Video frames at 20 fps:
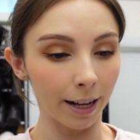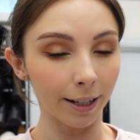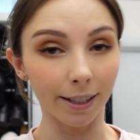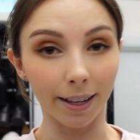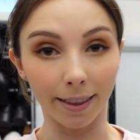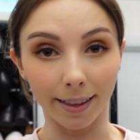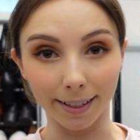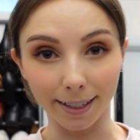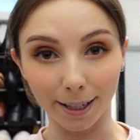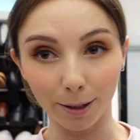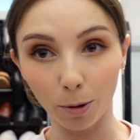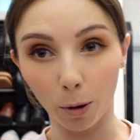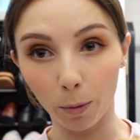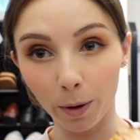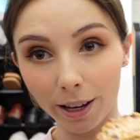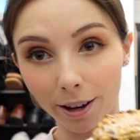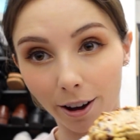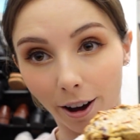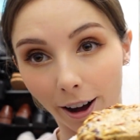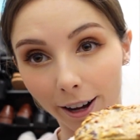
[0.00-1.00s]
So this is what
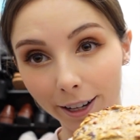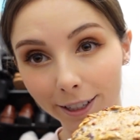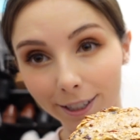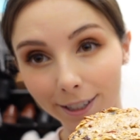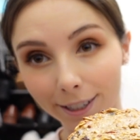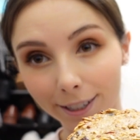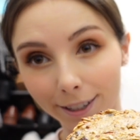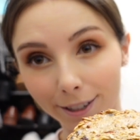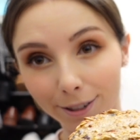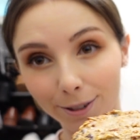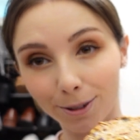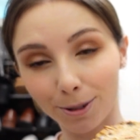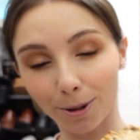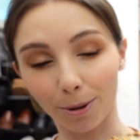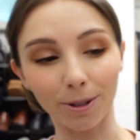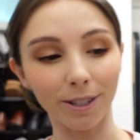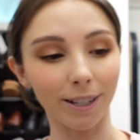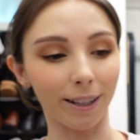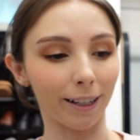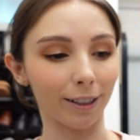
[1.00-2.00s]
we got. So
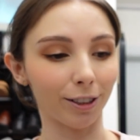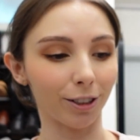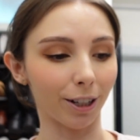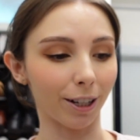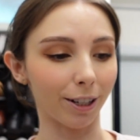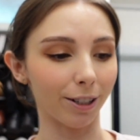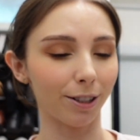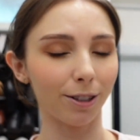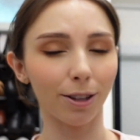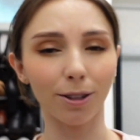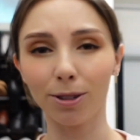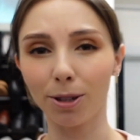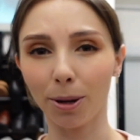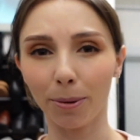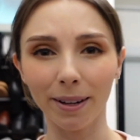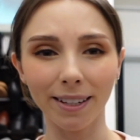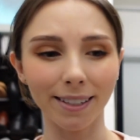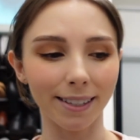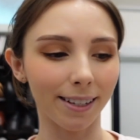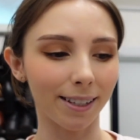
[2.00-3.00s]
delicious, so
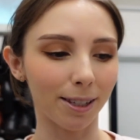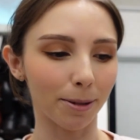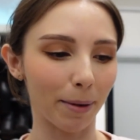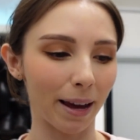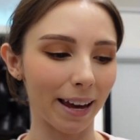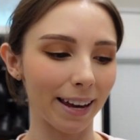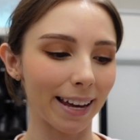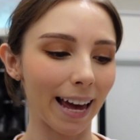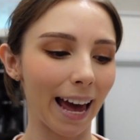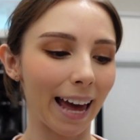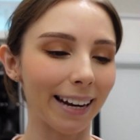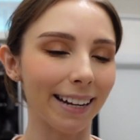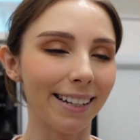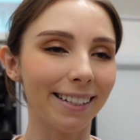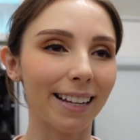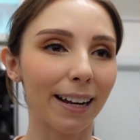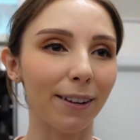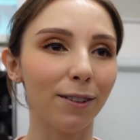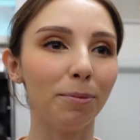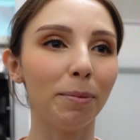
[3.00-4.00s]
easy to make, and it
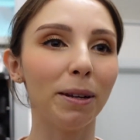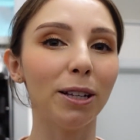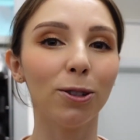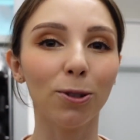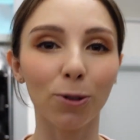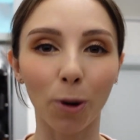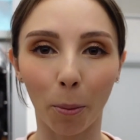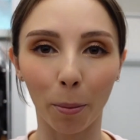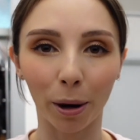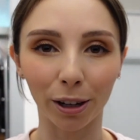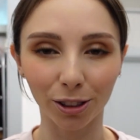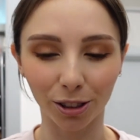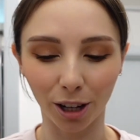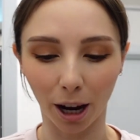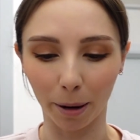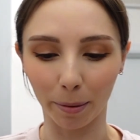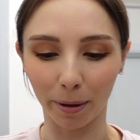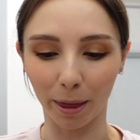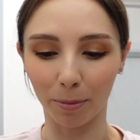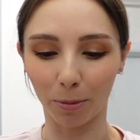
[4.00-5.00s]
saves me so much
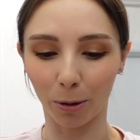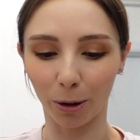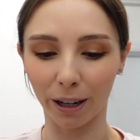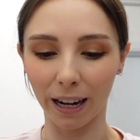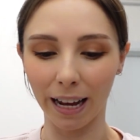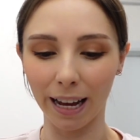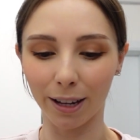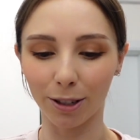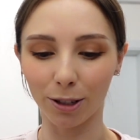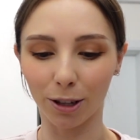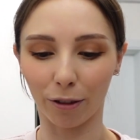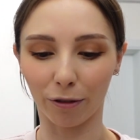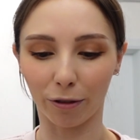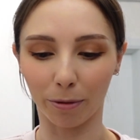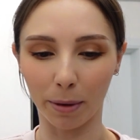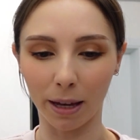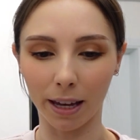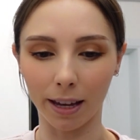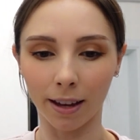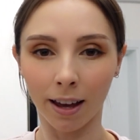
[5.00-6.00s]
time in the morning. So for
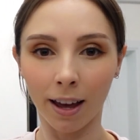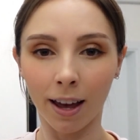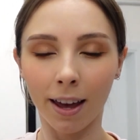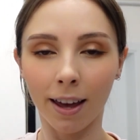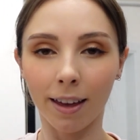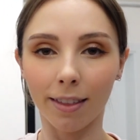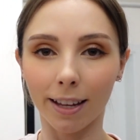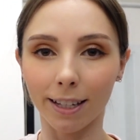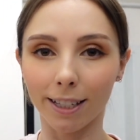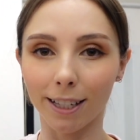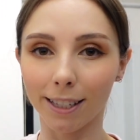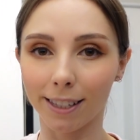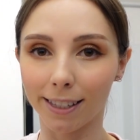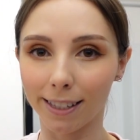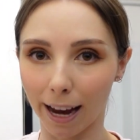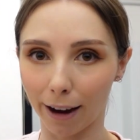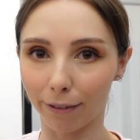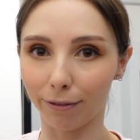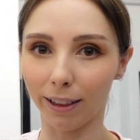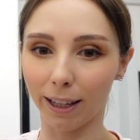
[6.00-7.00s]
me, this is
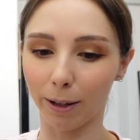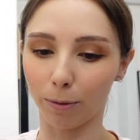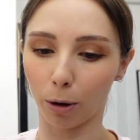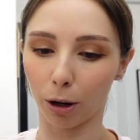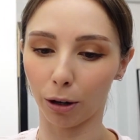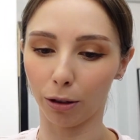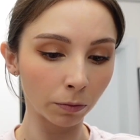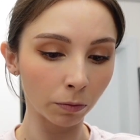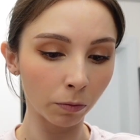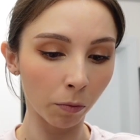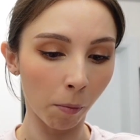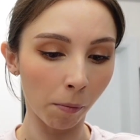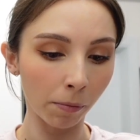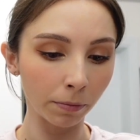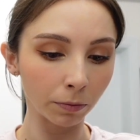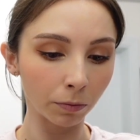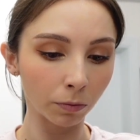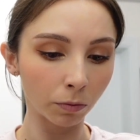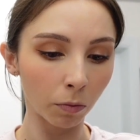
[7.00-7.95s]
definitely worth doing.